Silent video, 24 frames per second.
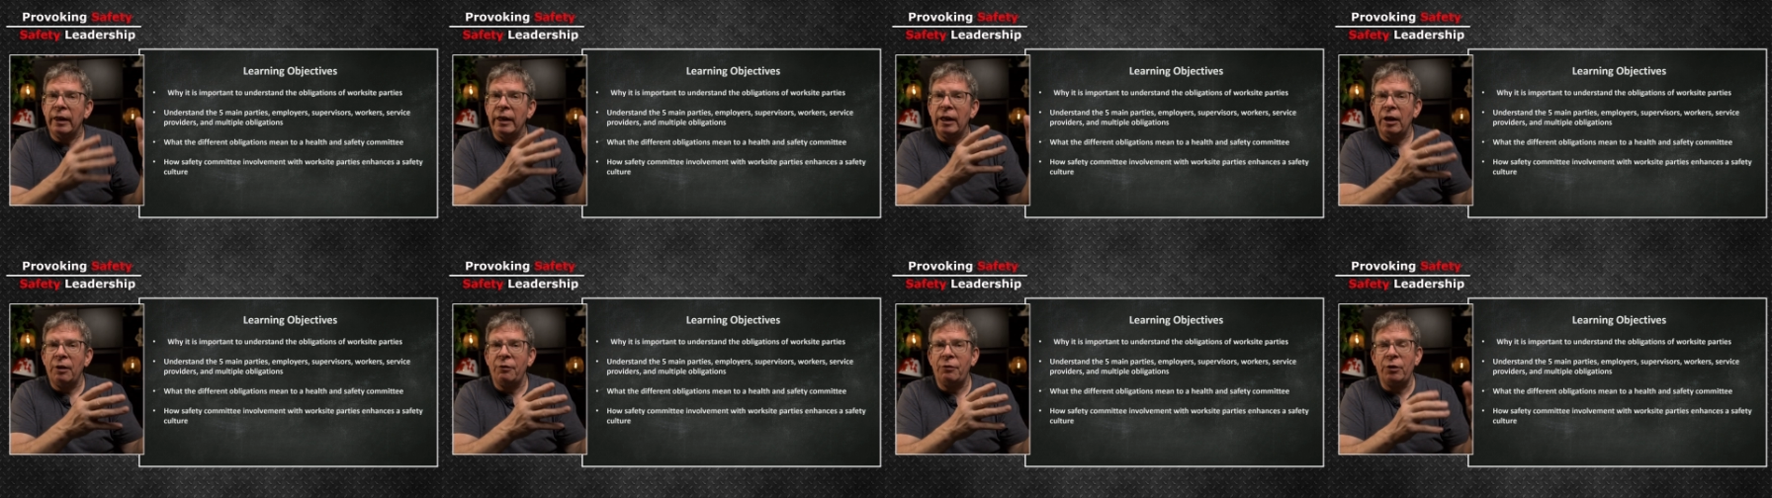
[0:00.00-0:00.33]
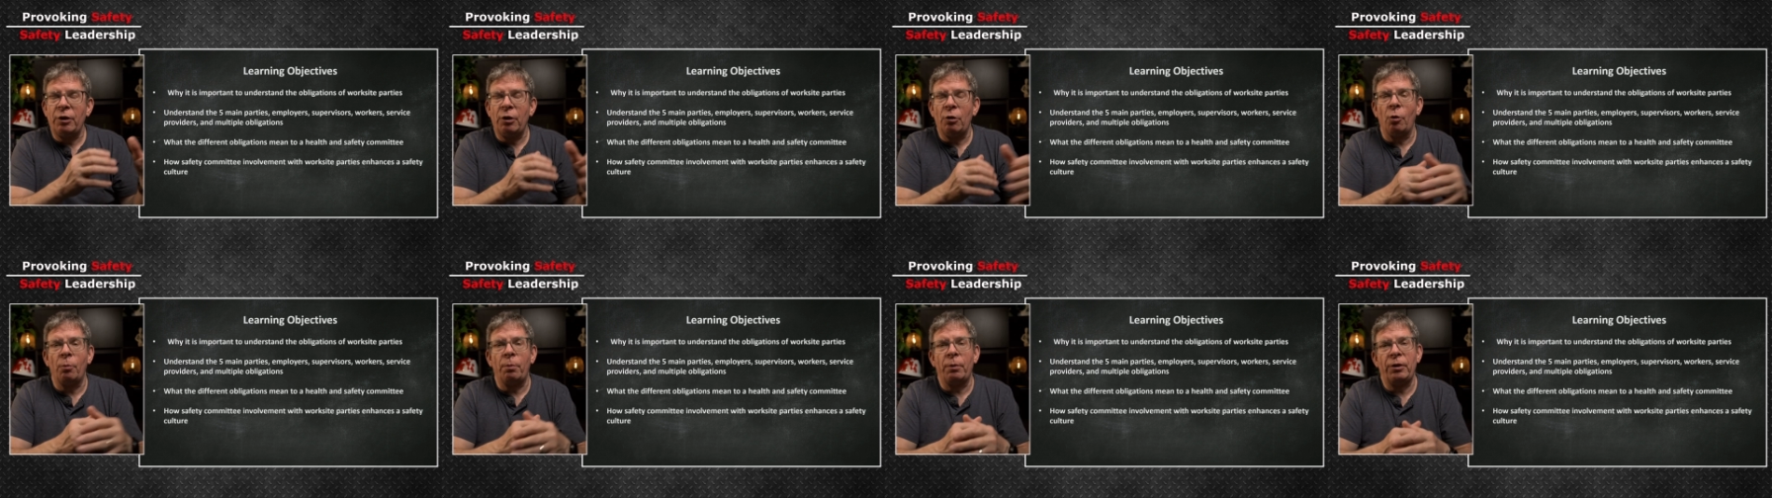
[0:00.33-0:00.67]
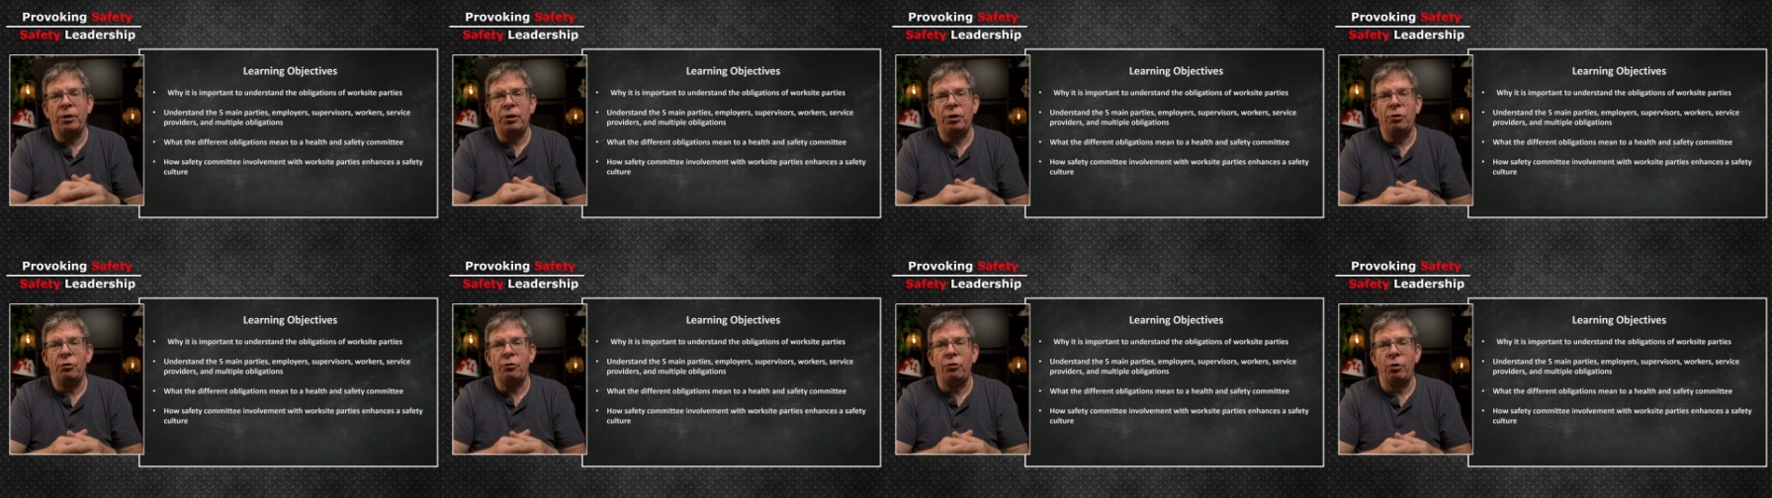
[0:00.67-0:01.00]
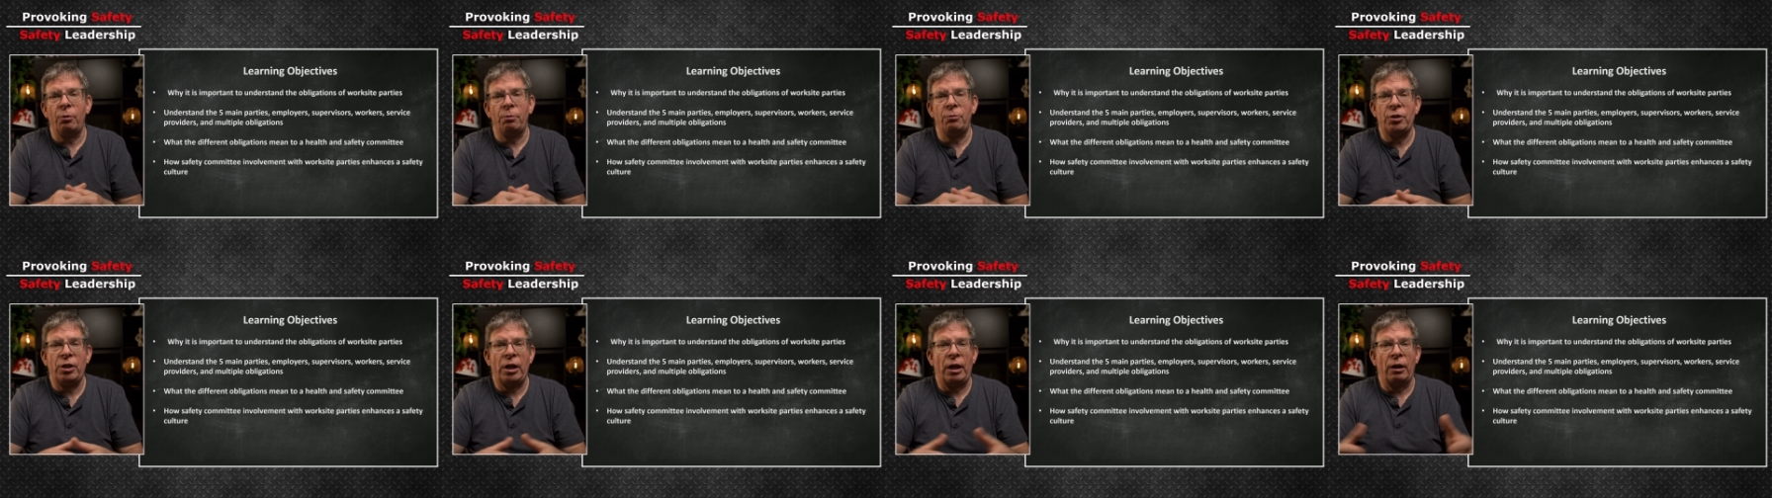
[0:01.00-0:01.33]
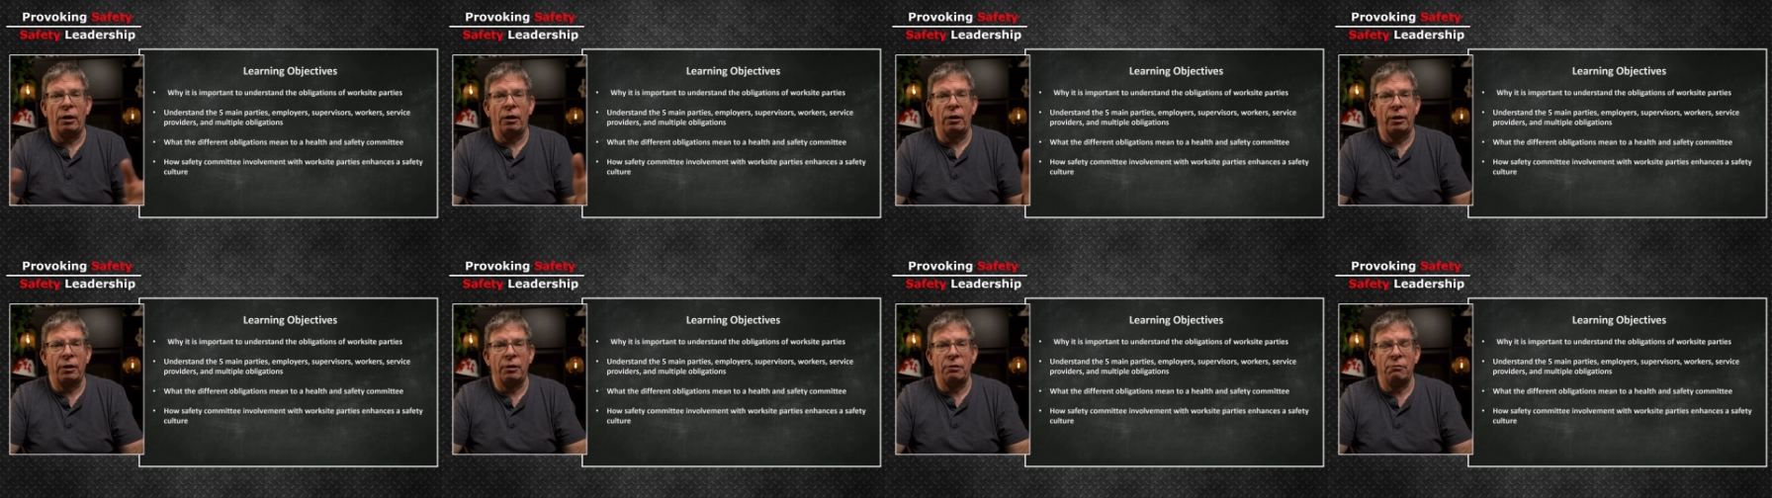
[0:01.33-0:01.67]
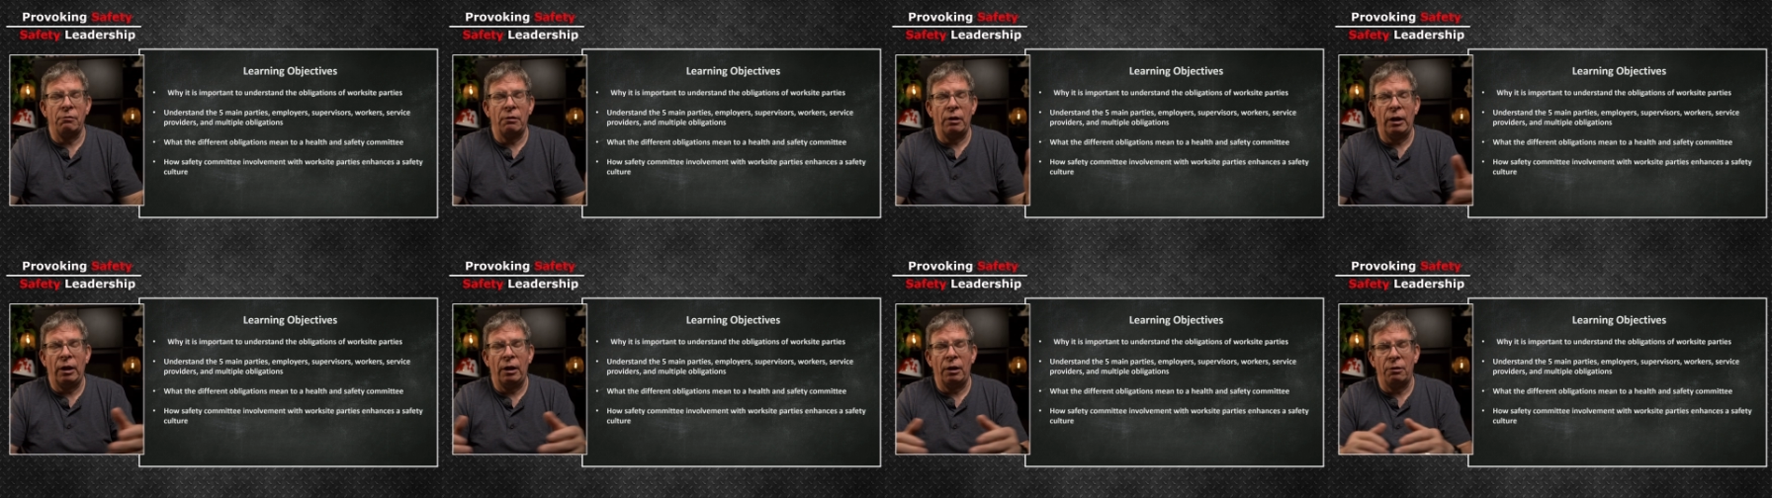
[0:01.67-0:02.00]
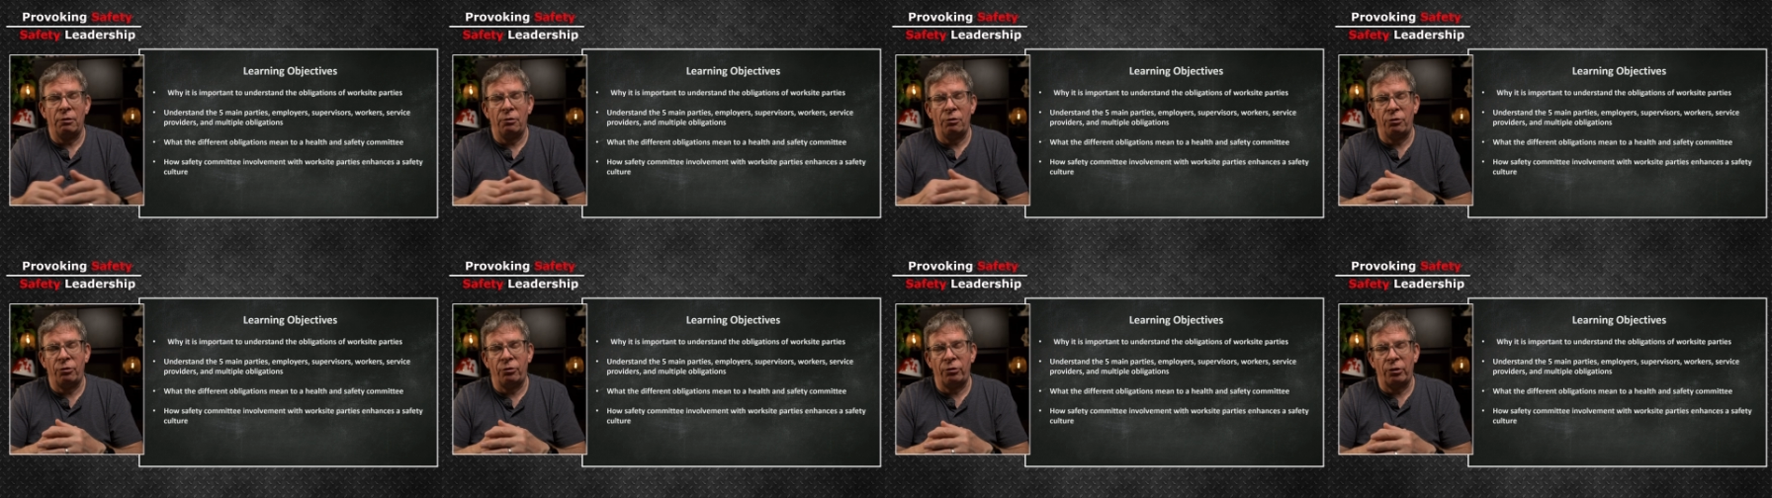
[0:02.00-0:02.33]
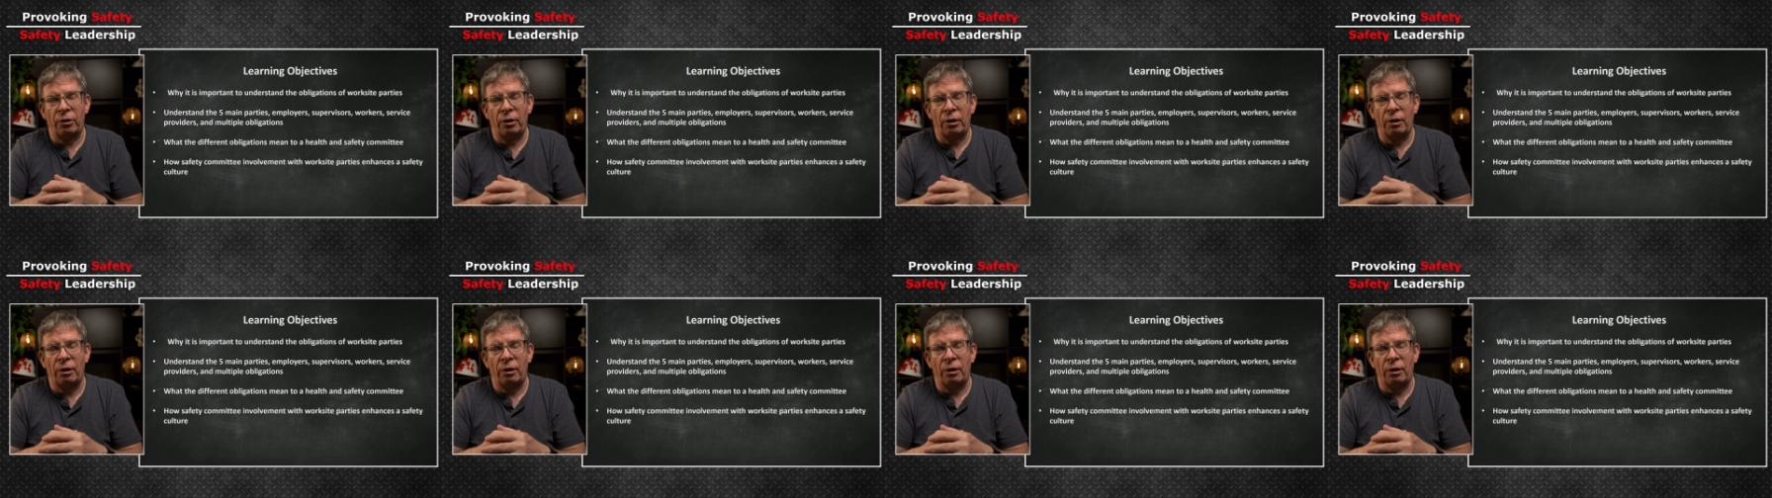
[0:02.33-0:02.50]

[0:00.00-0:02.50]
if you open the YouTube channel and